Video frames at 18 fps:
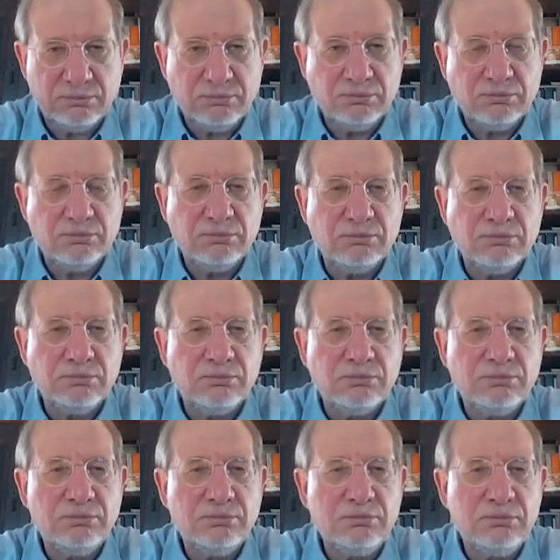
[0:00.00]

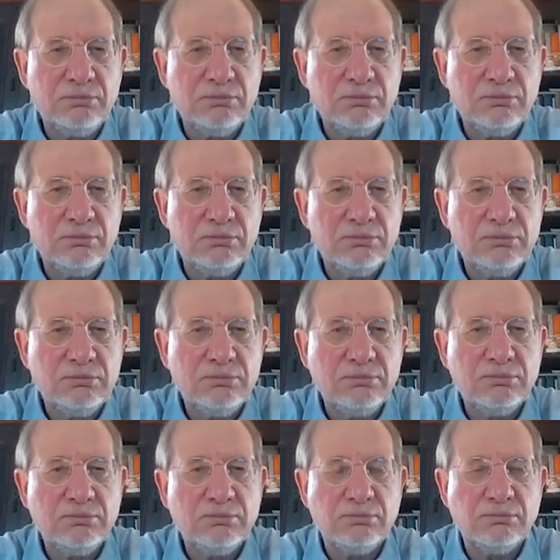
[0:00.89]

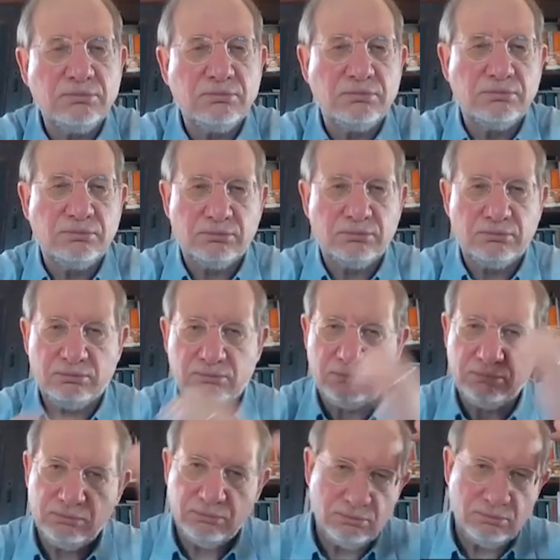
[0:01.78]

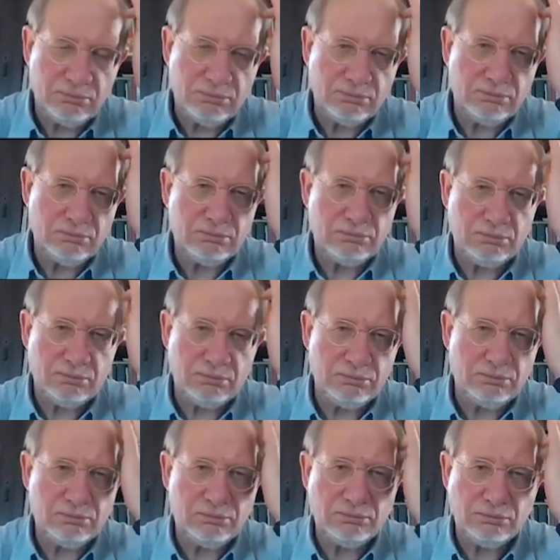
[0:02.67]

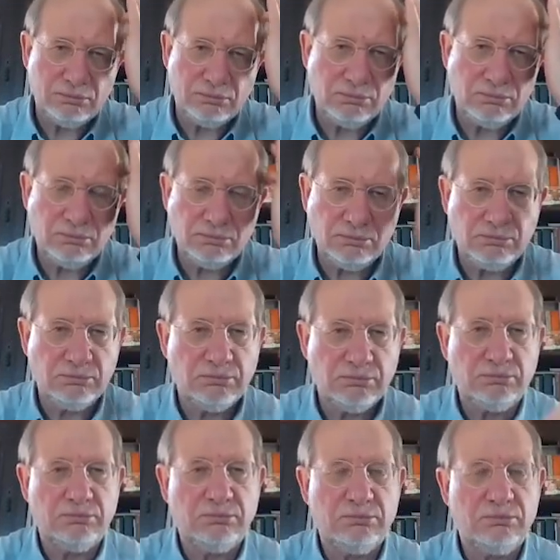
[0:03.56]

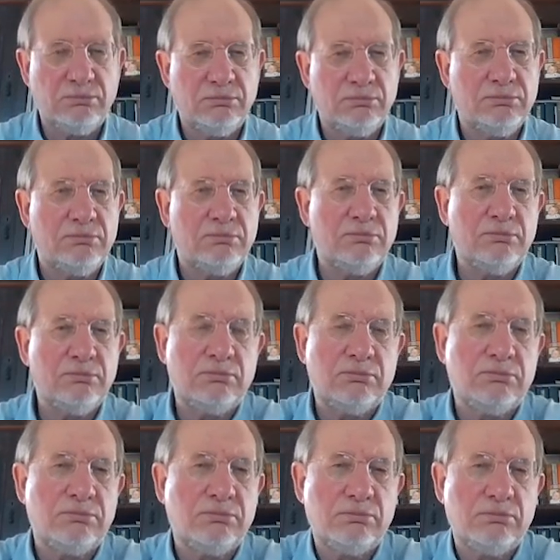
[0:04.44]

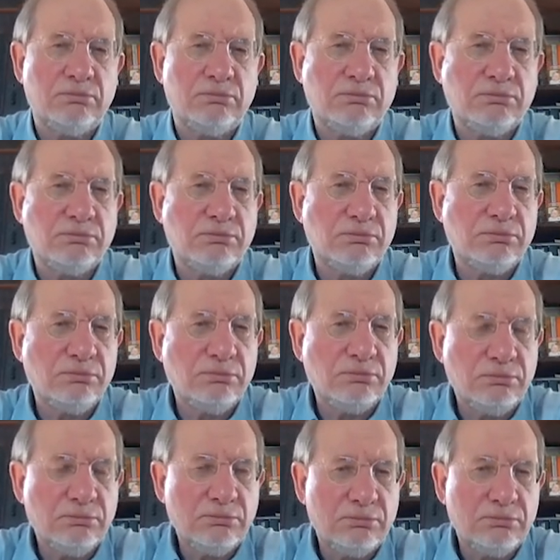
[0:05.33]

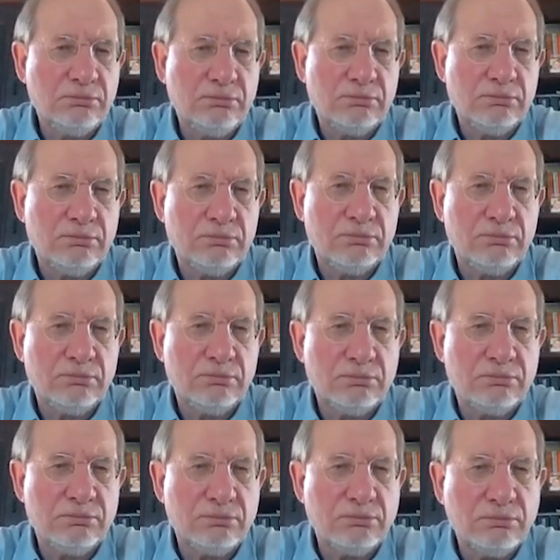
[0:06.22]

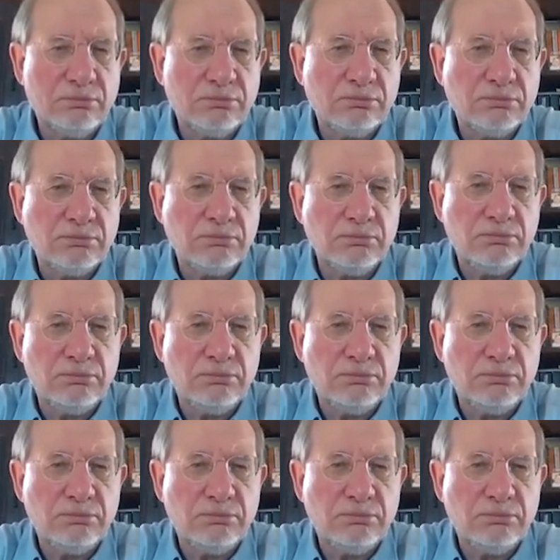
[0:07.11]
[no speech]